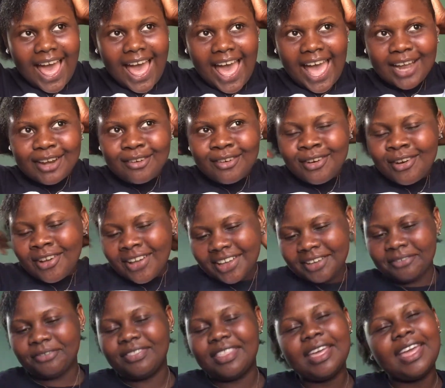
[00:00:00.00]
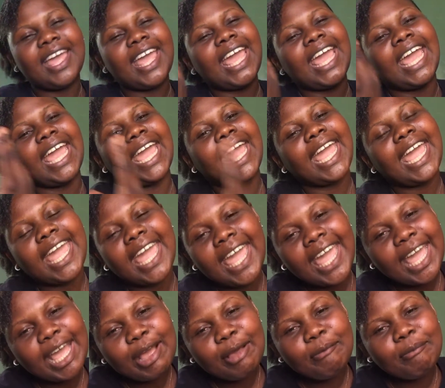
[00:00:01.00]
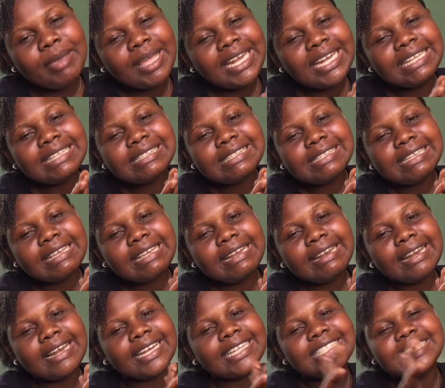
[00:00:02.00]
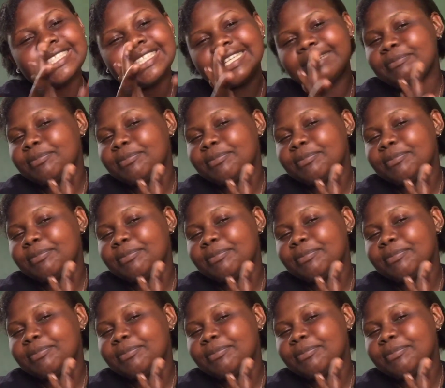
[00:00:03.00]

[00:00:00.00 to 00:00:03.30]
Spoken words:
I don't know if the medicine she